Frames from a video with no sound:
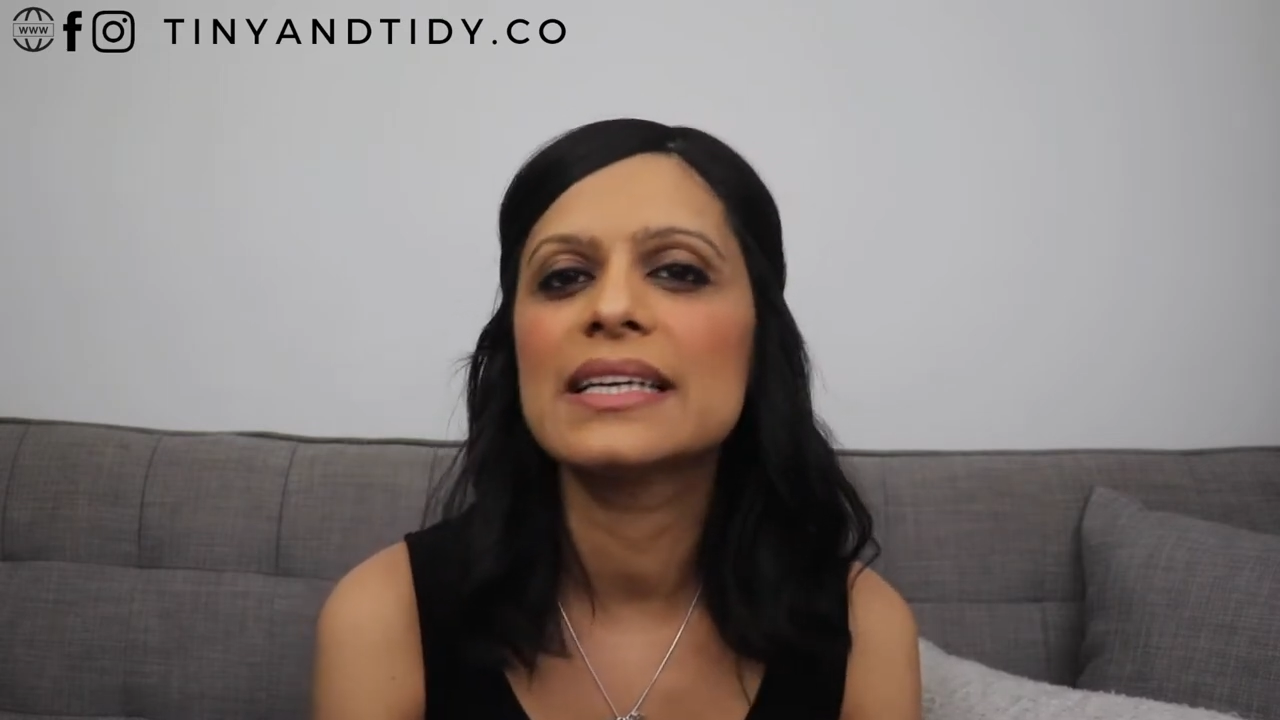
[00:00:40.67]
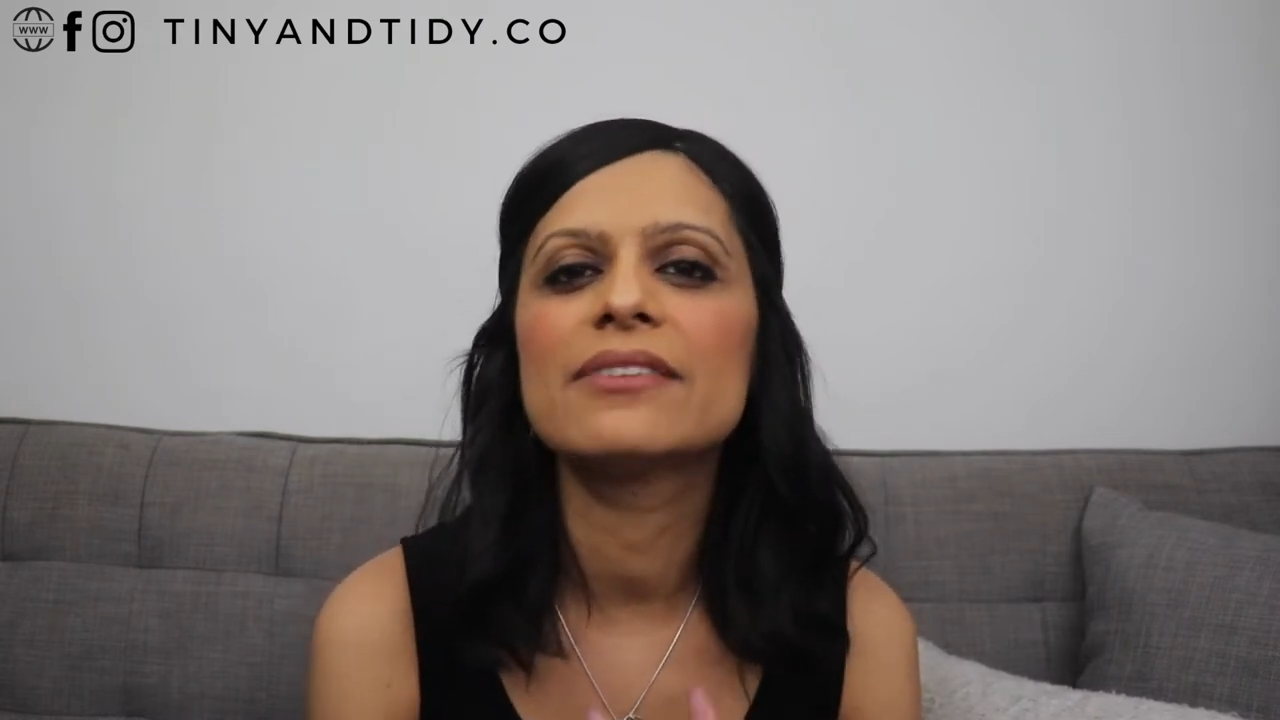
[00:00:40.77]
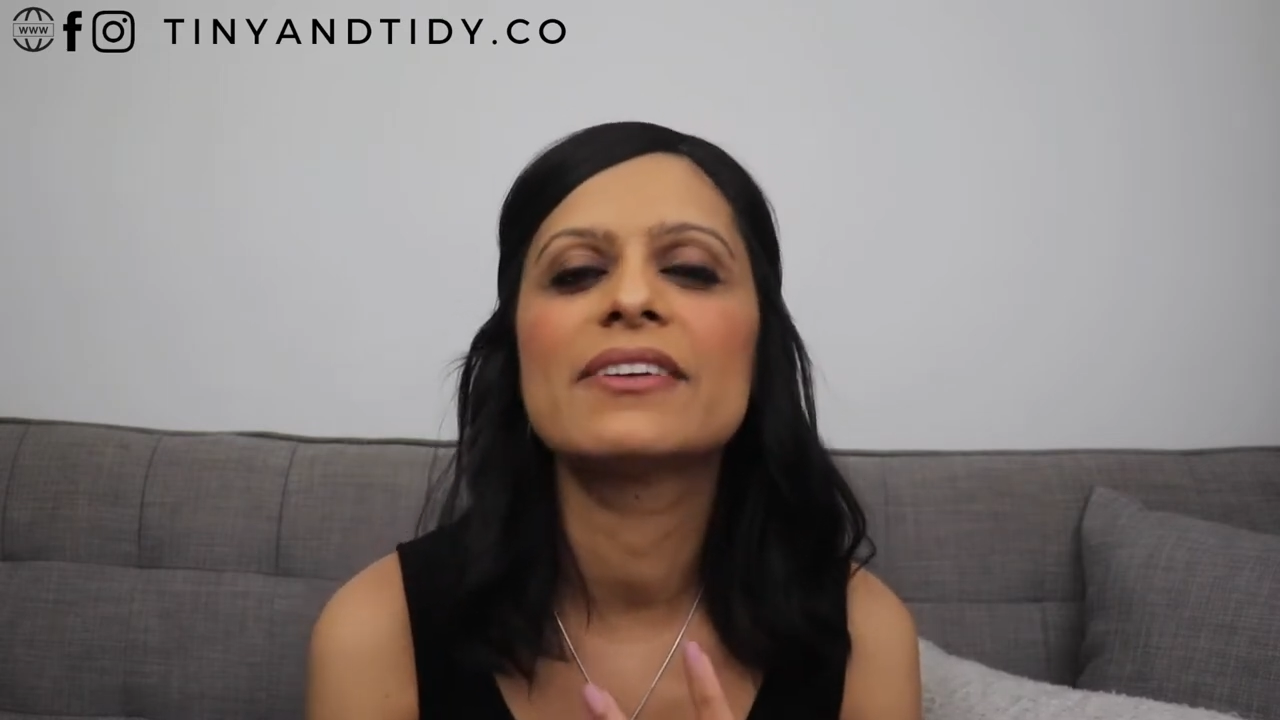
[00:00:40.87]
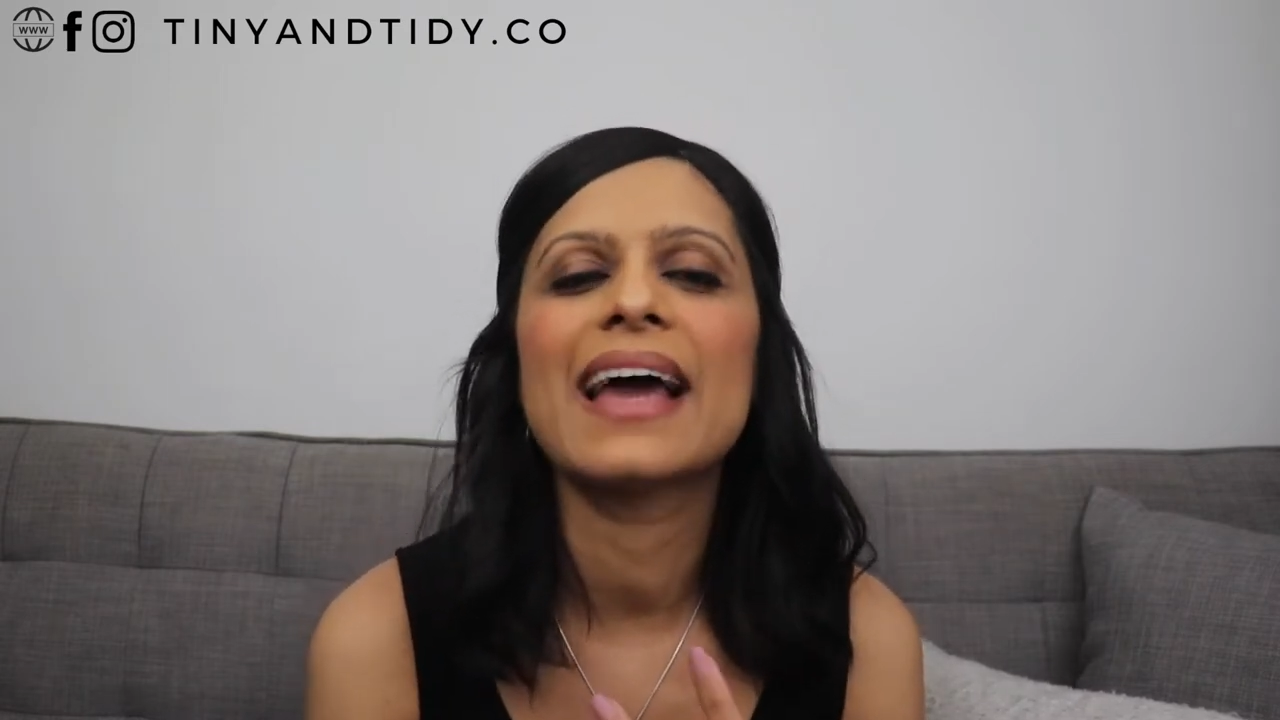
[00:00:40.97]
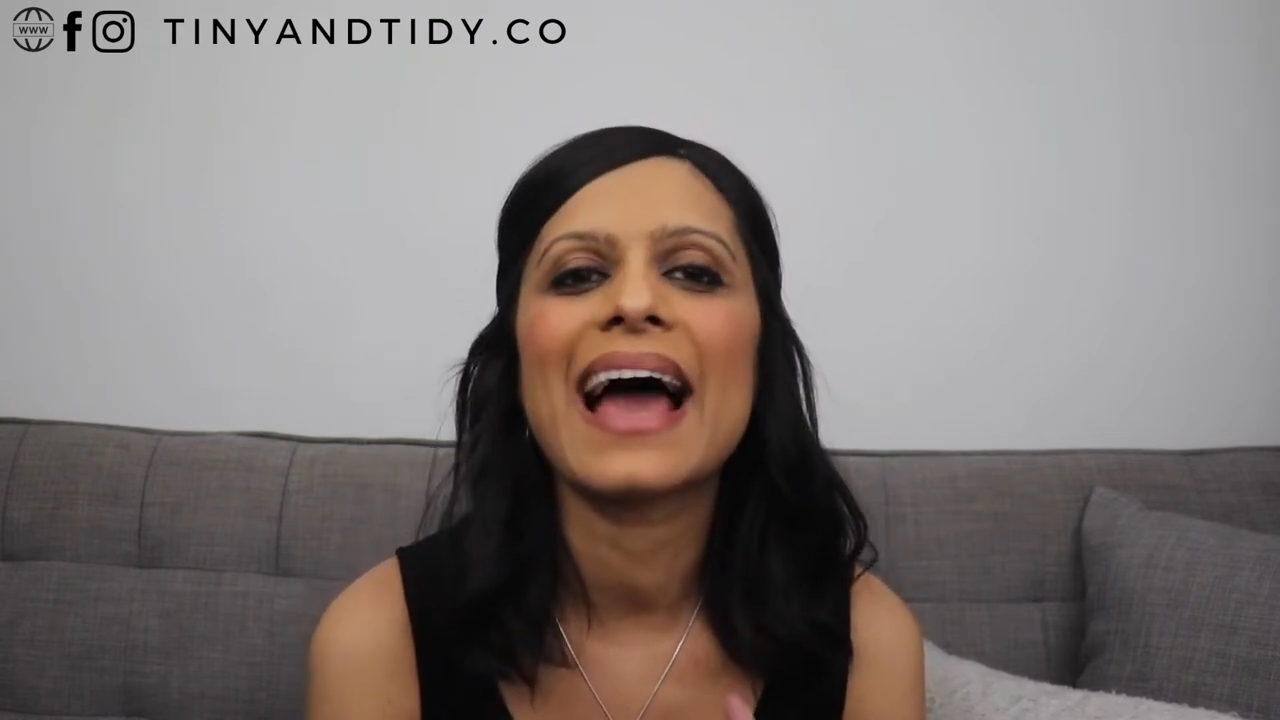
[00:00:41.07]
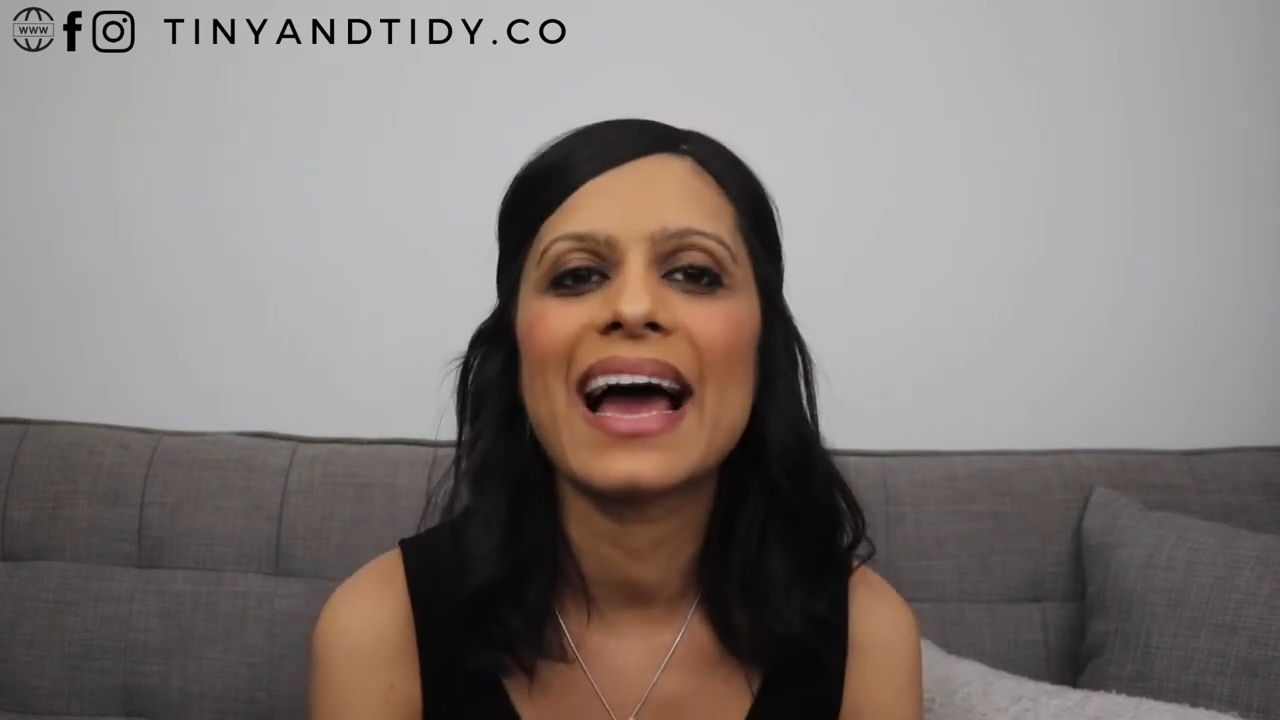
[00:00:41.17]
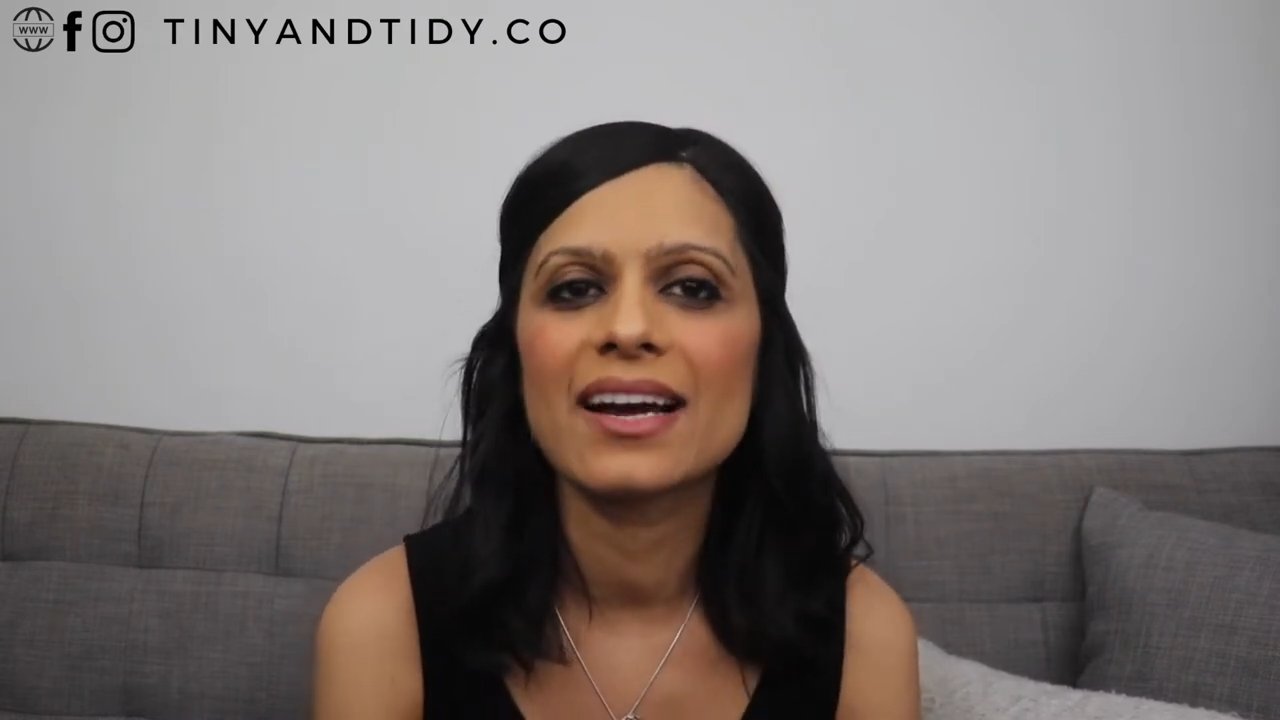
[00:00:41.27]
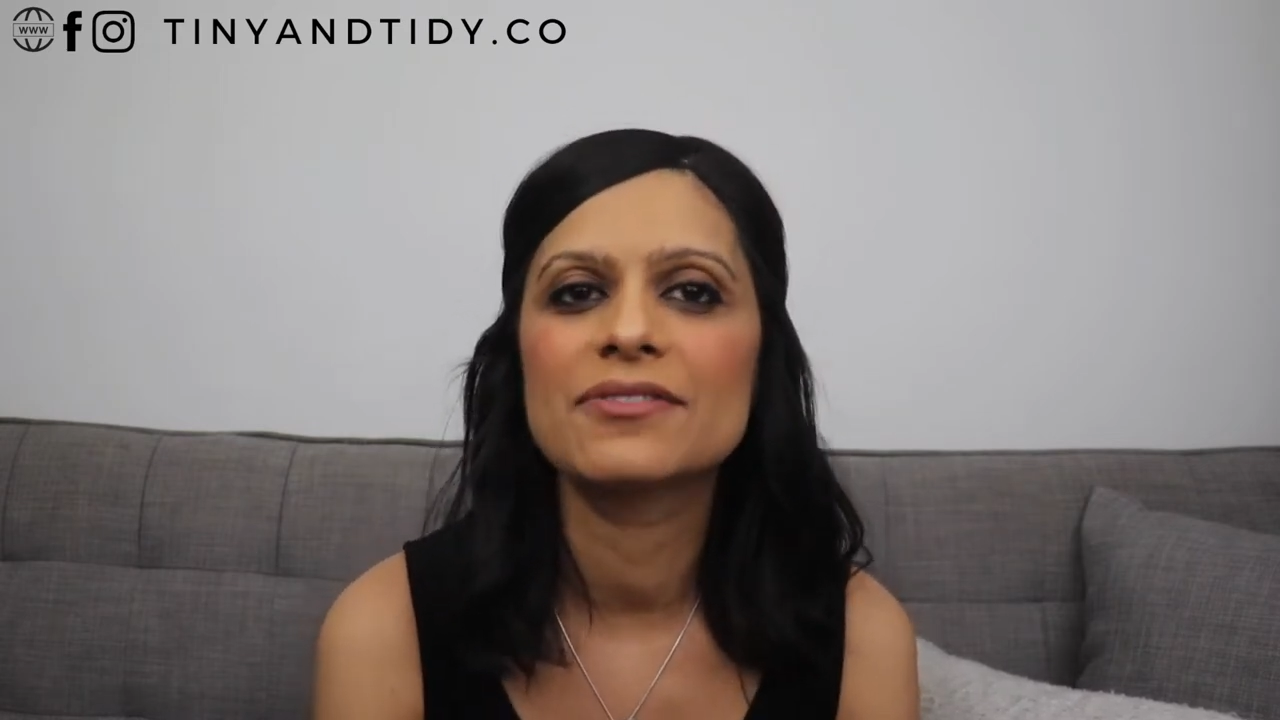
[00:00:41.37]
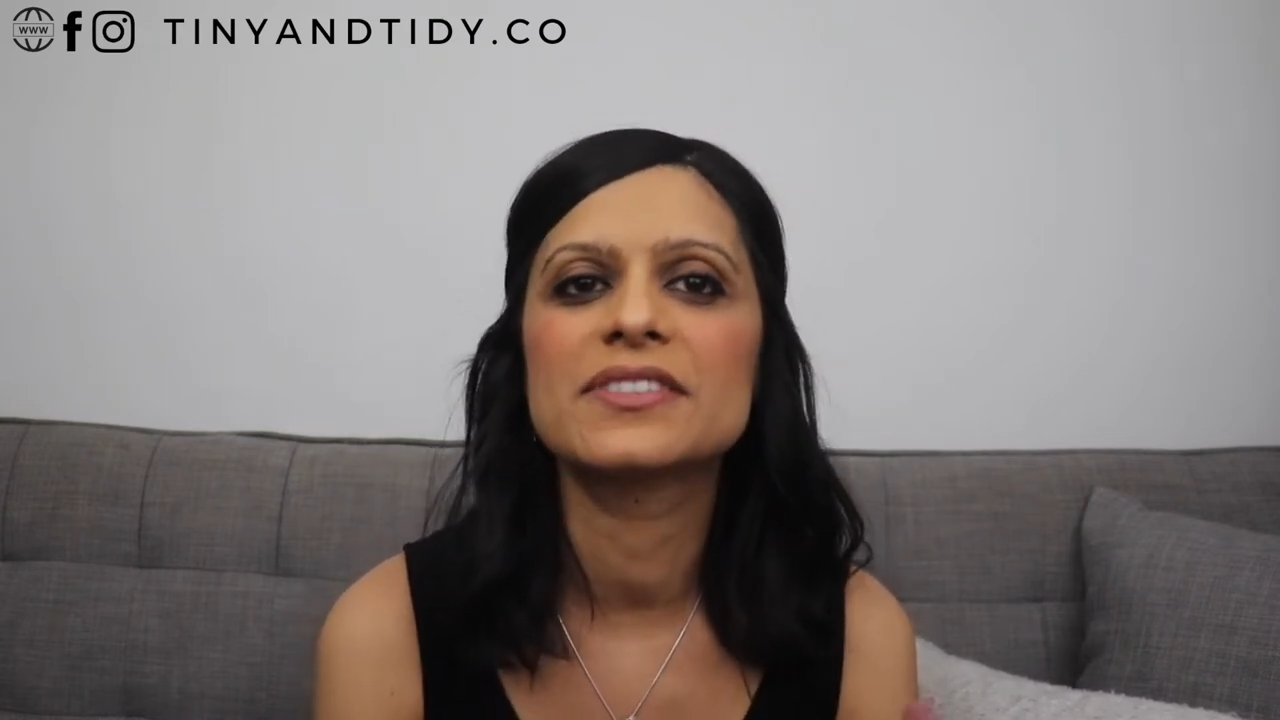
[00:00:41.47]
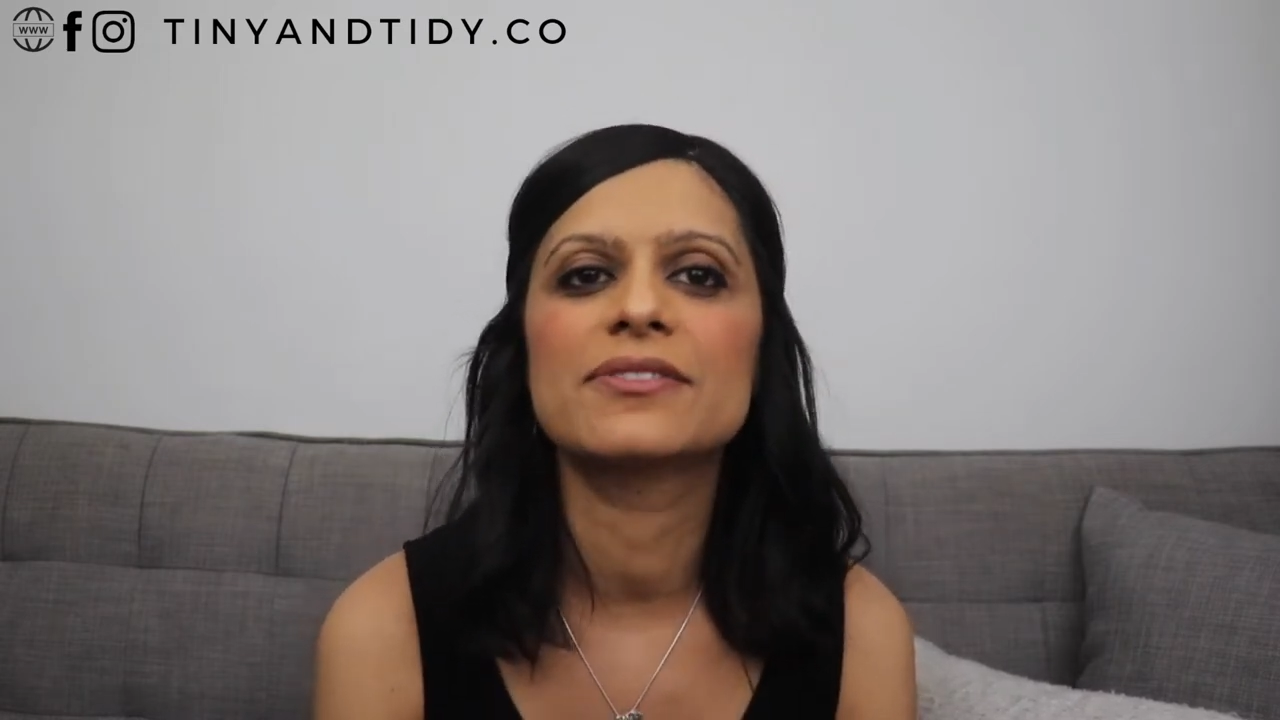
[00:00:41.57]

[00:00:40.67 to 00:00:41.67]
even have